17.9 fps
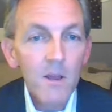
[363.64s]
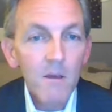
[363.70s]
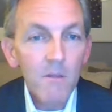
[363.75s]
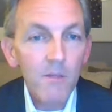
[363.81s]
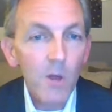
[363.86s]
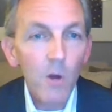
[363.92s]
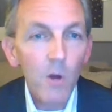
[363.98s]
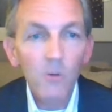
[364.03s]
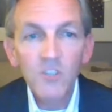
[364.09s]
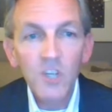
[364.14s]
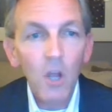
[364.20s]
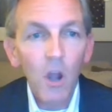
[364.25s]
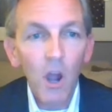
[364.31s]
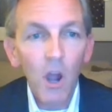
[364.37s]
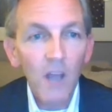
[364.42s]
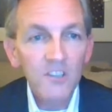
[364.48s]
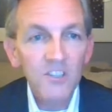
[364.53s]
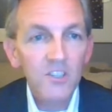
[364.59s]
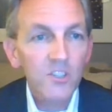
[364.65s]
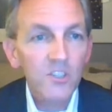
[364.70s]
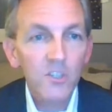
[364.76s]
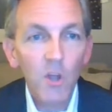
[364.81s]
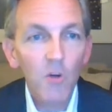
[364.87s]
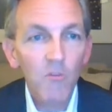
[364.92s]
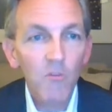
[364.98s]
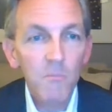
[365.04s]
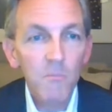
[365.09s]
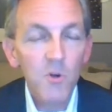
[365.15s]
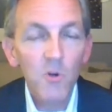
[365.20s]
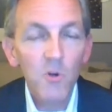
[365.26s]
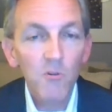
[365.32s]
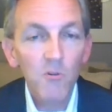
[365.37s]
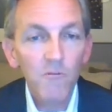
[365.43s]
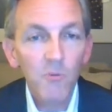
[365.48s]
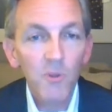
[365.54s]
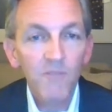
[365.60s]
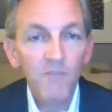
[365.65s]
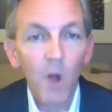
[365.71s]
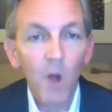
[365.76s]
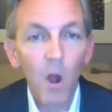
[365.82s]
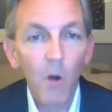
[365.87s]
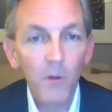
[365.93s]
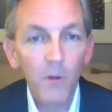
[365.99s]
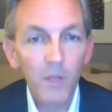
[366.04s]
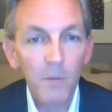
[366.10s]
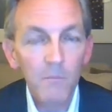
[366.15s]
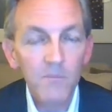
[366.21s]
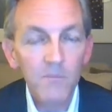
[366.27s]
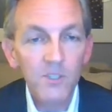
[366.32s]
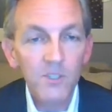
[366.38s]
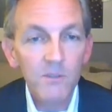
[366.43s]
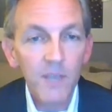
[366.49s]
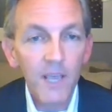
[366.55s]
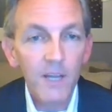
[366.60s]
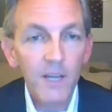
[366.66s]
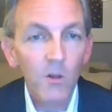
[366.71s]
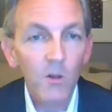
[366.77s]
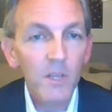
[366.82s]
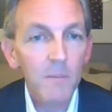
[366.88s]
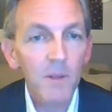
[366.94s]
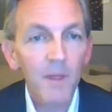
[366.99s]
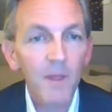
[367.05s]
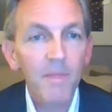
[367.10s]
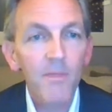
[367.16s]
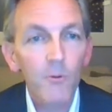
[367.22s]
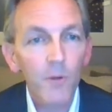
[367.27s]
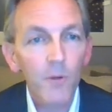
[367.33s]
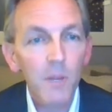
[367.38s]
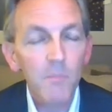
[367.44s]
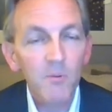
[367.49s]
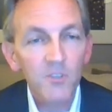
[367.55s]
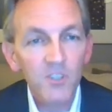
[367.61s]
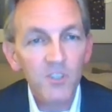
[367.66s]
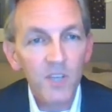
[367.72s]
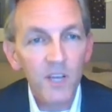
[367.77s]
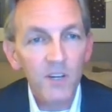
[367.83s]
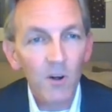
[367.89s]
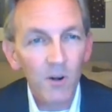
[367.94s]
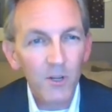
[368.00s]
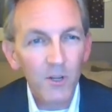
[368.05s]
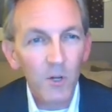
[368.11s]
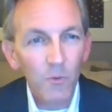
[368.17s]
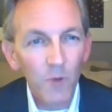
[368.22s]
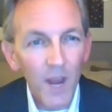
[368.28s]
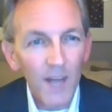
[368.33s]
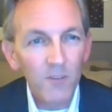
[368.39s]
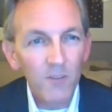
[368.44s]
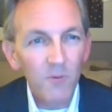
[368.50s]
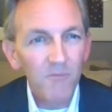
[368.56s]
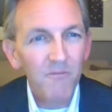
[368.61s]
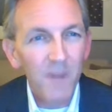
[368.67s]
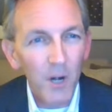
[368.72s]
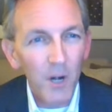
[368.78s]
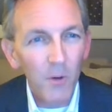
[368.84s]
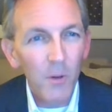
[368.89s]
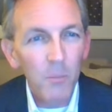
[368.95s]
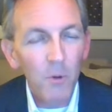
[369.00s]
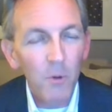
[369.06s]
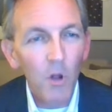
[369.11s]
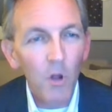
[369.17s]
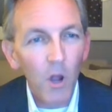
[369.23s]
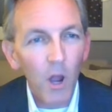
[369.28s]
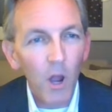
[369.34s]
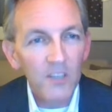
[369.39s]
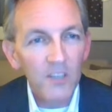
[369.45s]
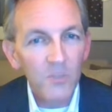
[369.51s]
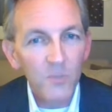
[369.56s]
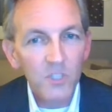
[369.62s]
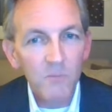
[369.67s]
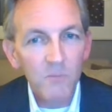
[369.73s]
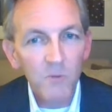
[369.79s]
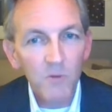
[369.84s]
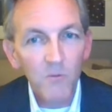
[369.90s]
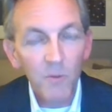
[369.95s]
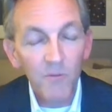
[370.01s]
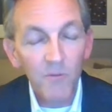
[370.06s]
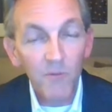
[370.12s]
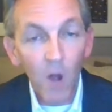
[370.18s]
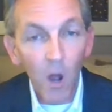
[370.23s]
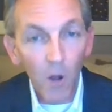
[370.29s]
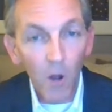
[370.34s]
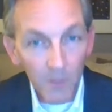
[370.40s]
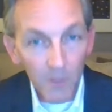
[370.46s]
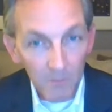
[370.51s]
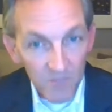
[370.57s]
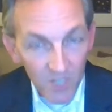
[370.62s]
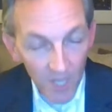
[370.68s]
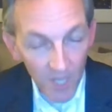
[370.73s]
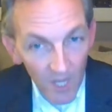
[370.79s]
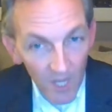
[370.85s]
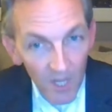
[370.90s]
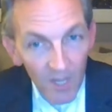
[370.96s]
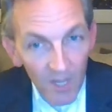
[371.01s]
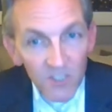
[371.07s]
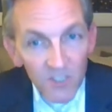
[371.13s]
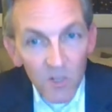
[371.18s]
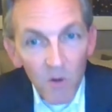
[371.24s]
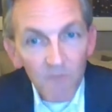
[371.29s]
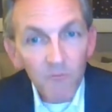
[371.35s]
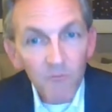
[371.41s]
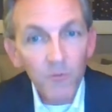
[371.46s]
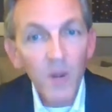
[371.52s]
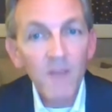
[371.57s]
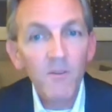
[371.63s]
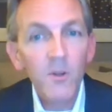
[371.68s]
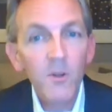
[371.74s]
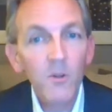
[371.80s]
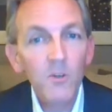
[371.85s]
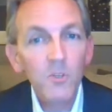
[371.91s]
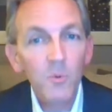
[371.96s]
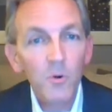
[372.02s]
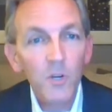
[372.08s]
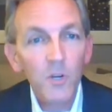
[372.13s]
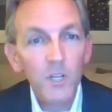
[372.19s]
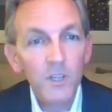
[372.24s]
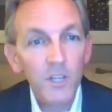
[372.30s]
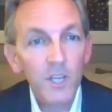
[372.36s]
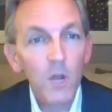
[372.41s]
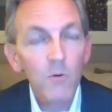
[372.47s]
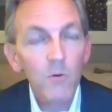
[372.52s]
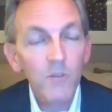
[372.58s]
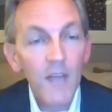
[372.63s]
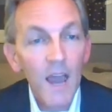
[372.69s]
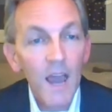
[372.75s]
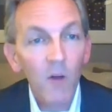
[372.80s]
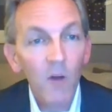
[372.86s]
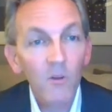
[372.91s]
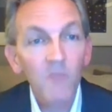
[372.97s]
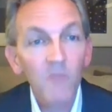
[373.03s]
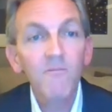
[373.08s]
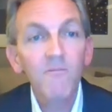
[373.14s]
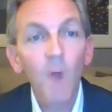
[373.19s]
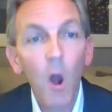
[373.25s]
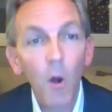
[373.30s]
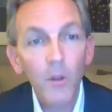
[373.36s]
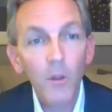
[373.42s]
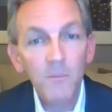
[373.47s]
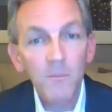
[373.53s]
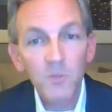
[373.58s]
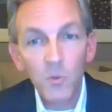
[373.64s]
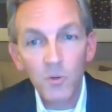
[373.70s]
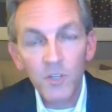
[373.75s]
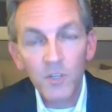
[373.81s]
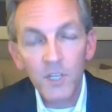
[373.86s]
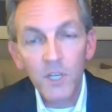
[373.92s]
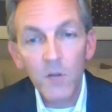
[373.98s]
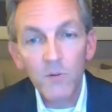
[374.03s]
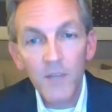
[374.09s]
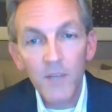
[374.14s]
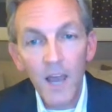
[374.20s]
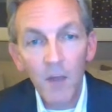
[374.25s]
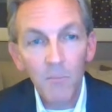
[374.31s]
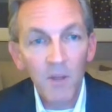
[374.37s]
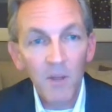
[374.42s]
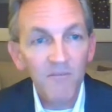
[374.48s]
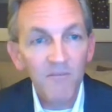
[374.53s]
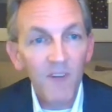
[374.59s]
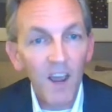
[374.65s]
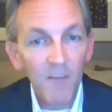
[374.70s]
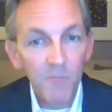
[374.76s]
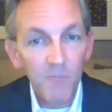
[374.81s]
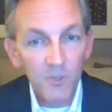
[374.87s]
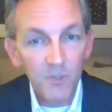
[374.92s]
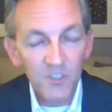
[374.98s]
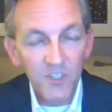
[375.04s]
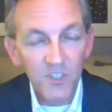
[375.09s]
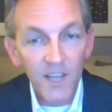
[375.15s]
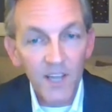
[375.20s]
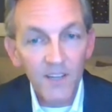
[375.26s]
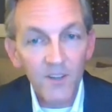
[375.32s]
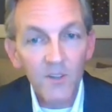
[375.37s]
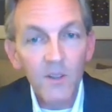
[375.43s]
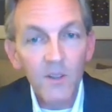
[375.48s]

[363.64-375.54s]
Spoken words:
Those costs don't move with volumes, and only about 30% are direct or variable costs, which move with volumes. So if revenues were to go down, if volumes were to go down by 5%,